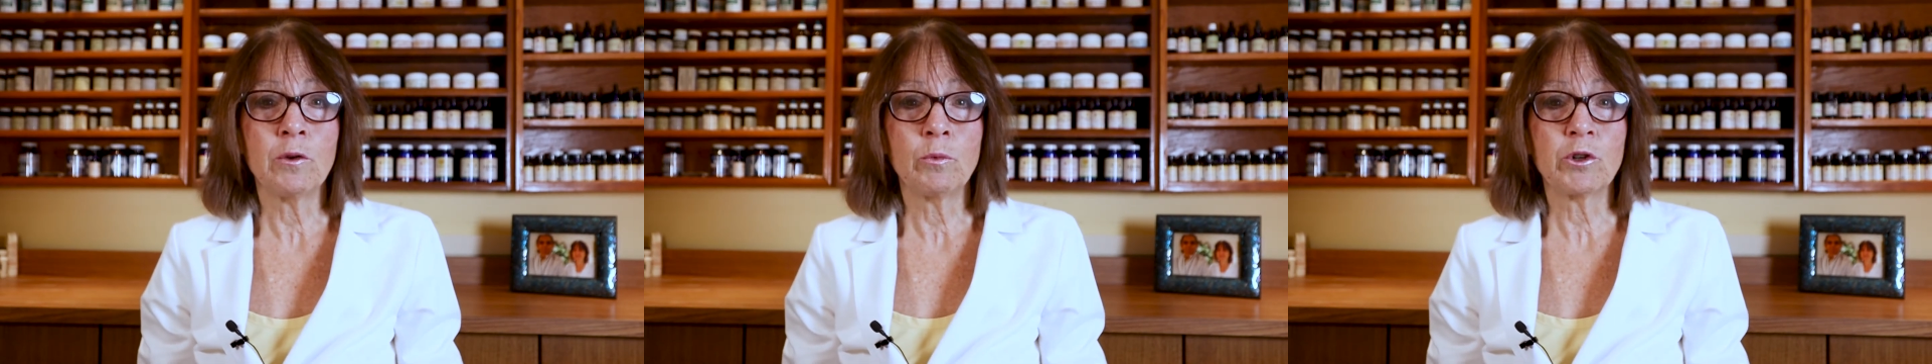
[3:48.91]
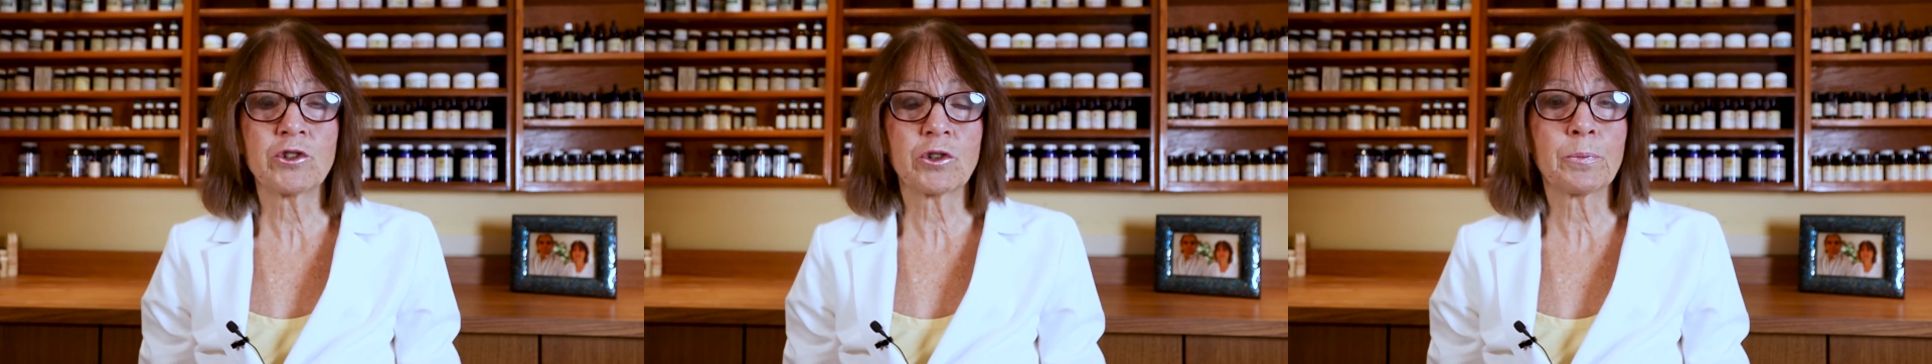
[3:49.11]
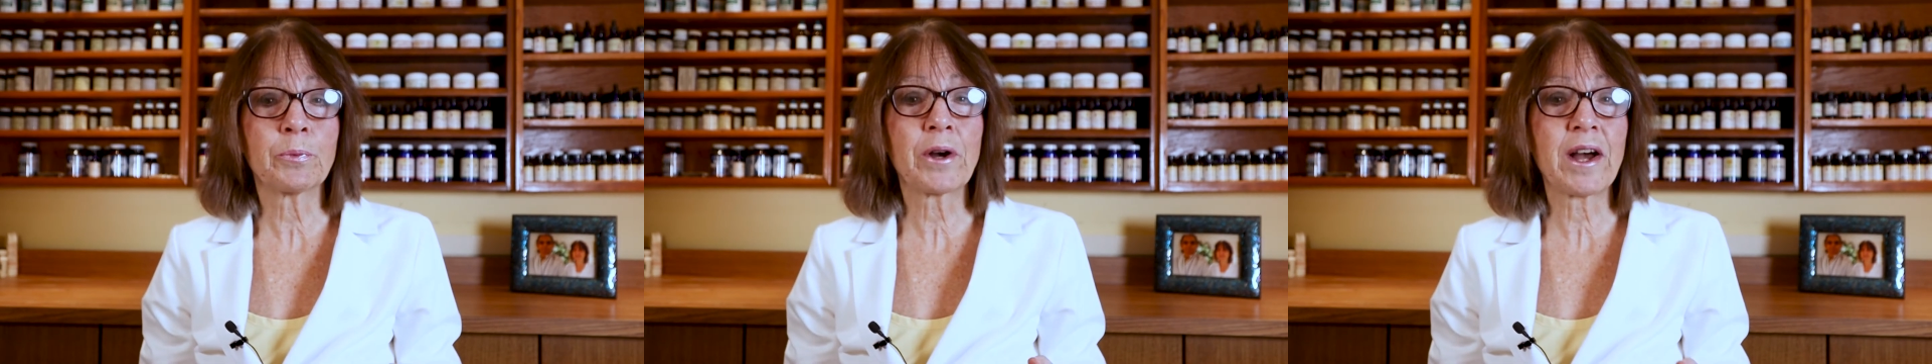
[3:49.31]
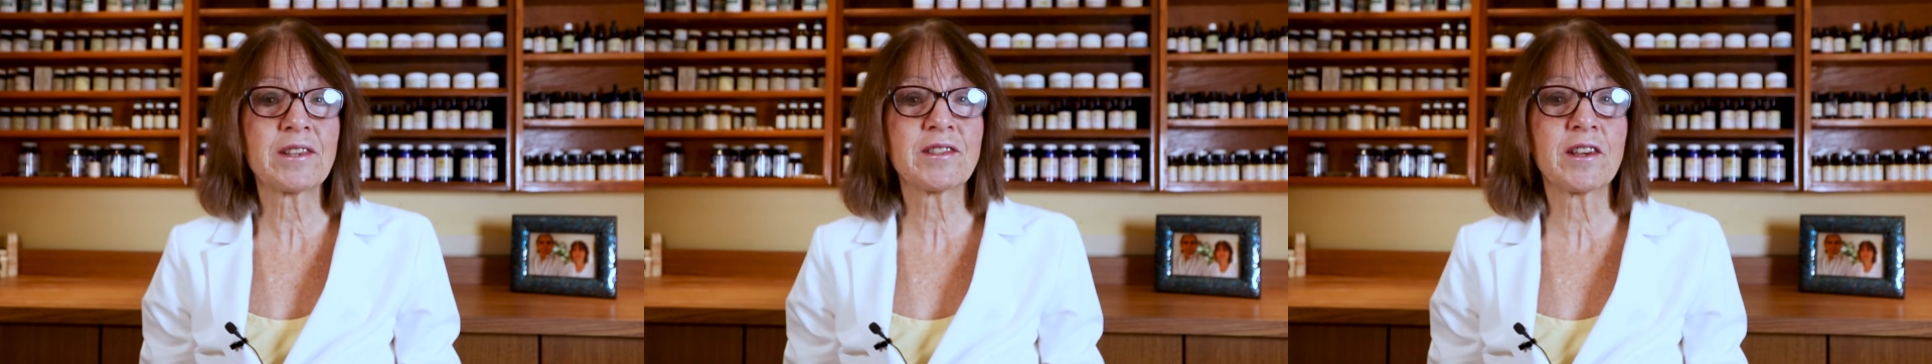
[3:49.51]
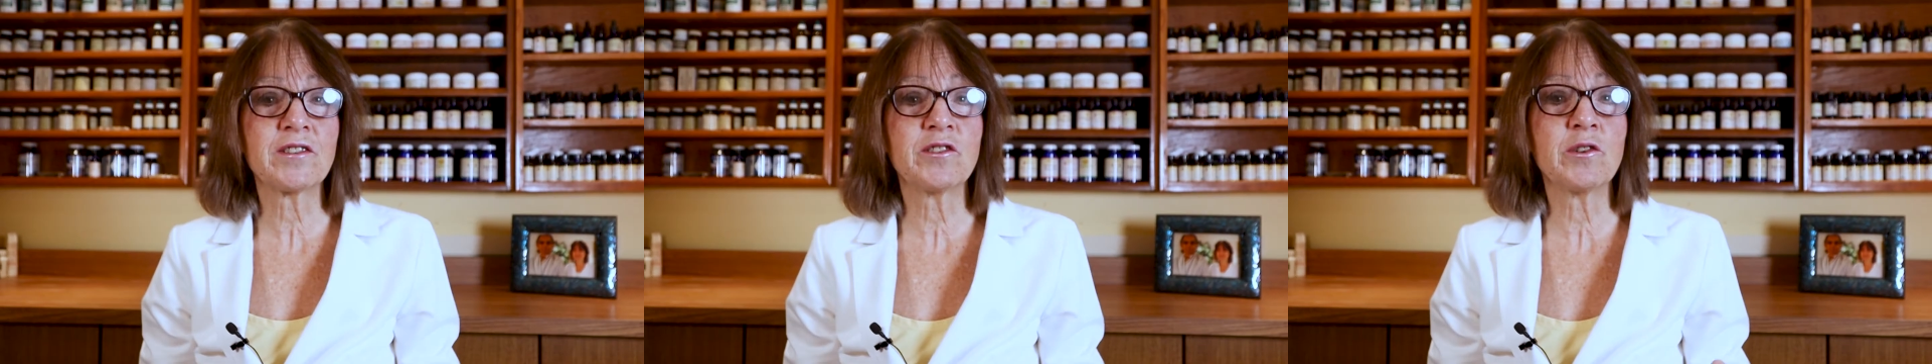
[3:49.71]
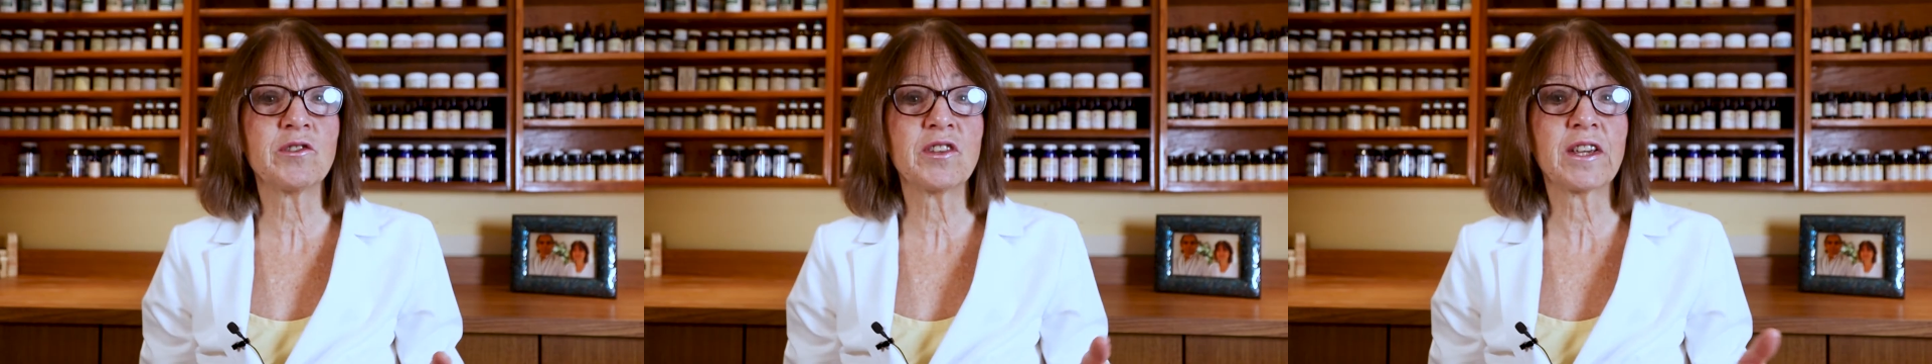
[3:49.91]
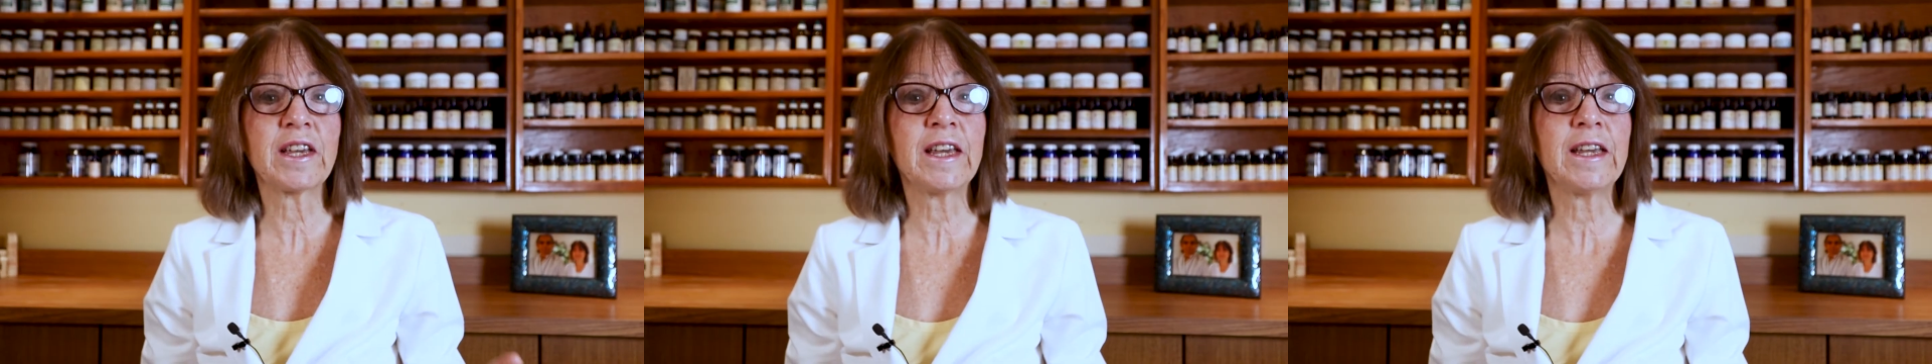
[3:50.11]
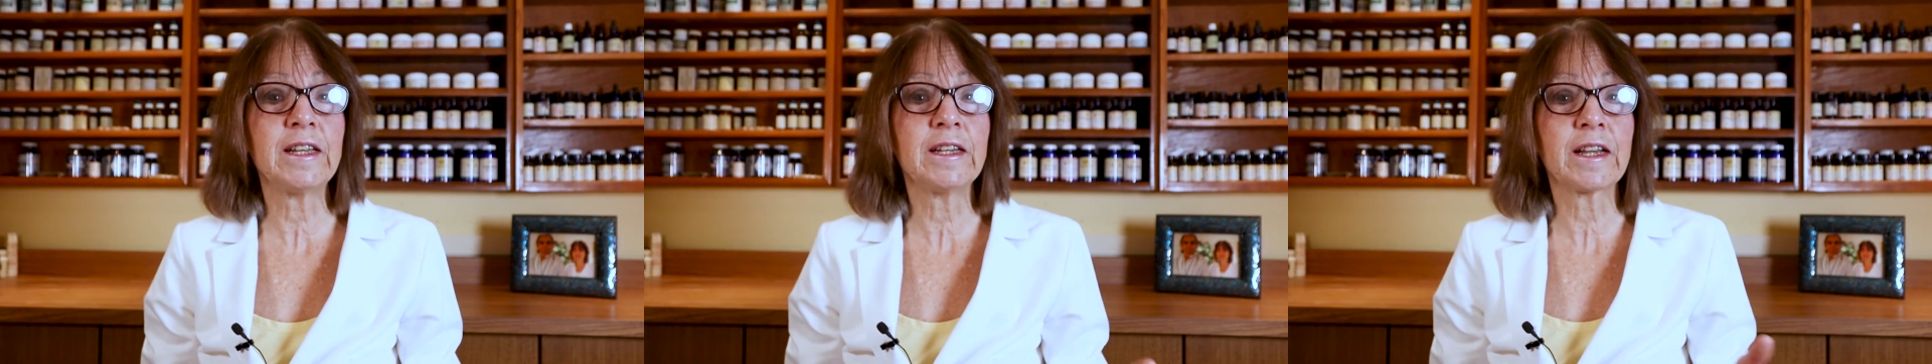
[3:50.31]
which are processed using
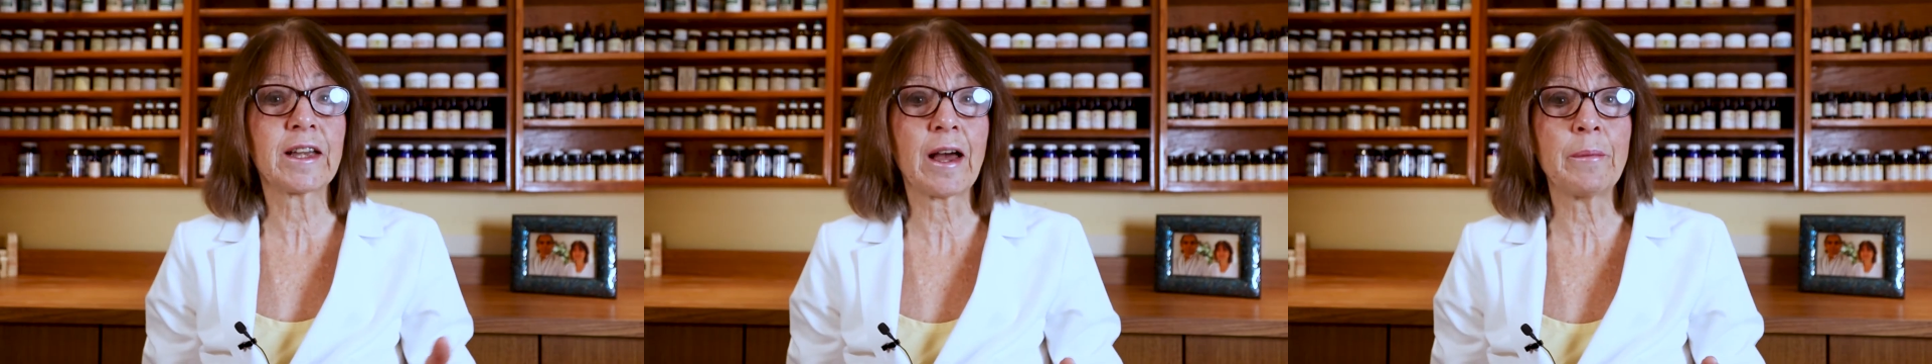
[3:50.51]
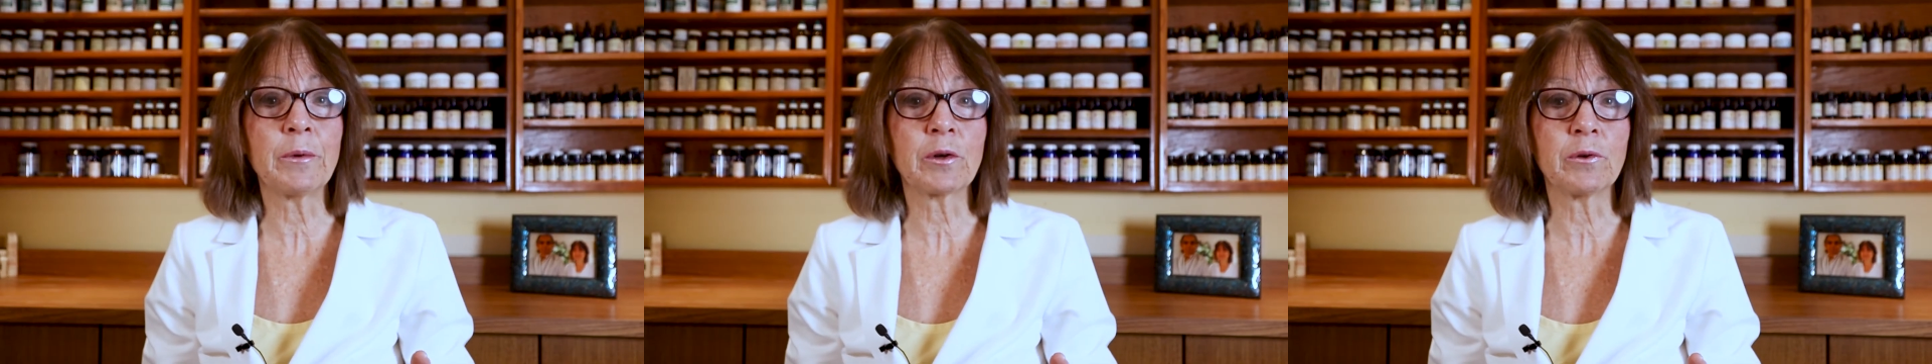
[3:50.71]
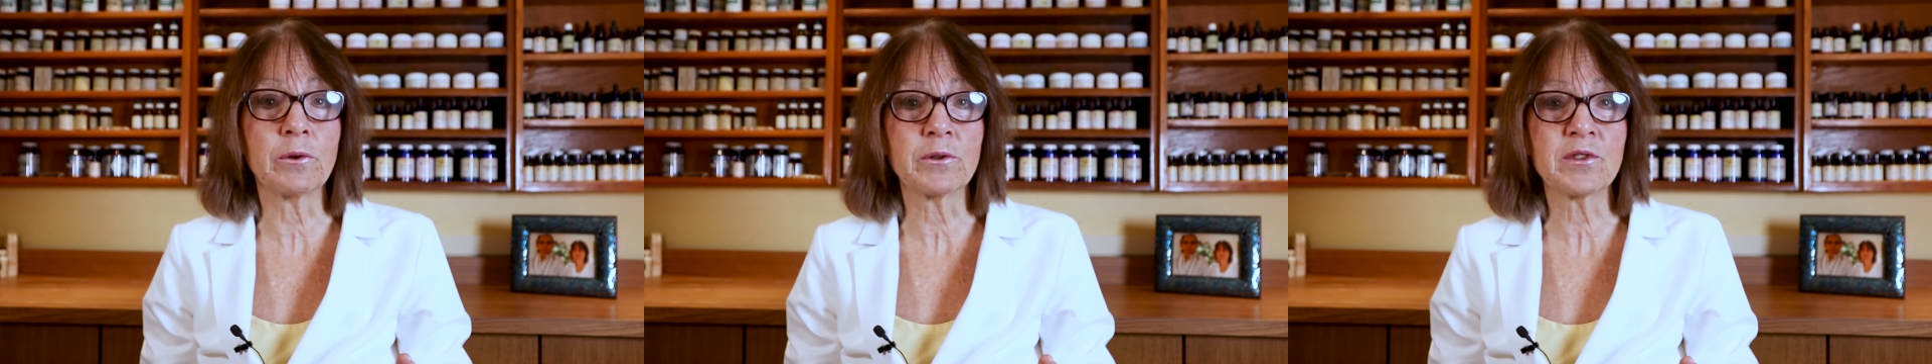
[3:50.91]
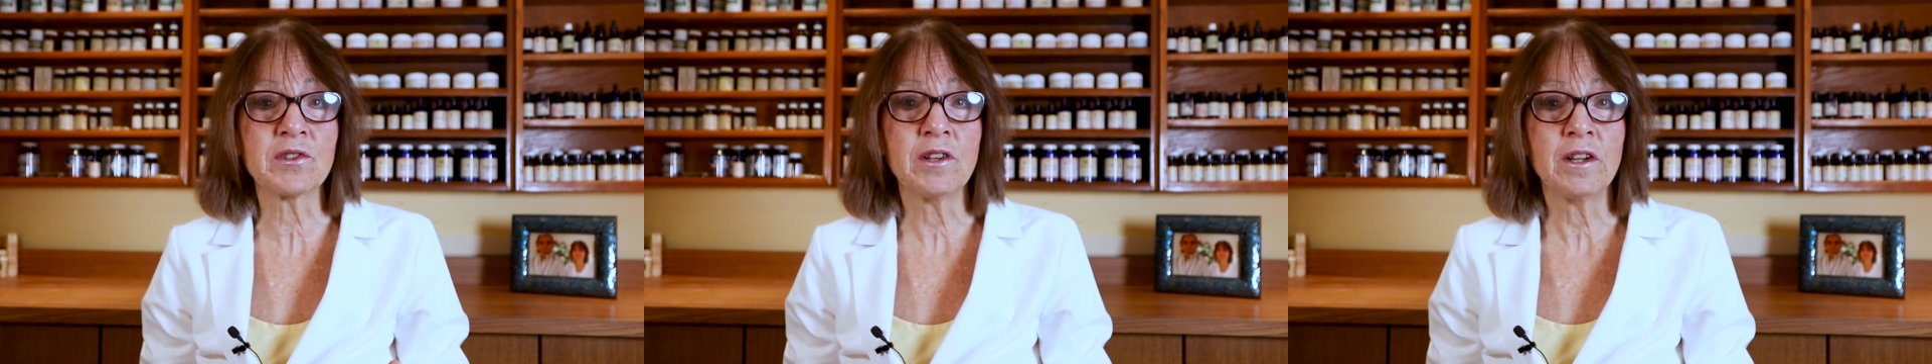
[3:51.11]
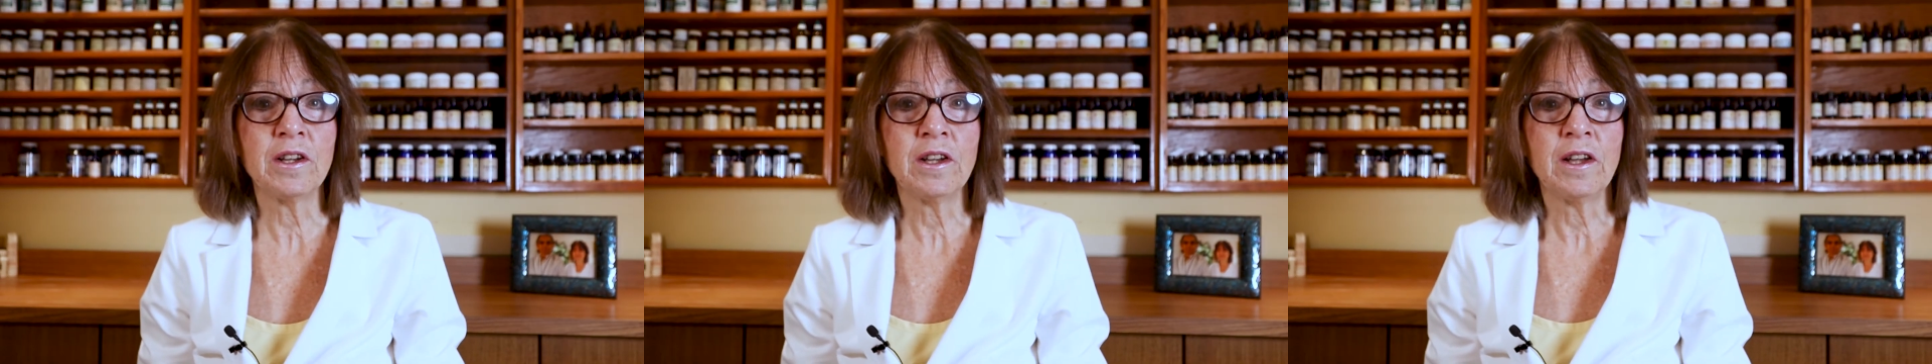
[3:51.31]
heat and chemicals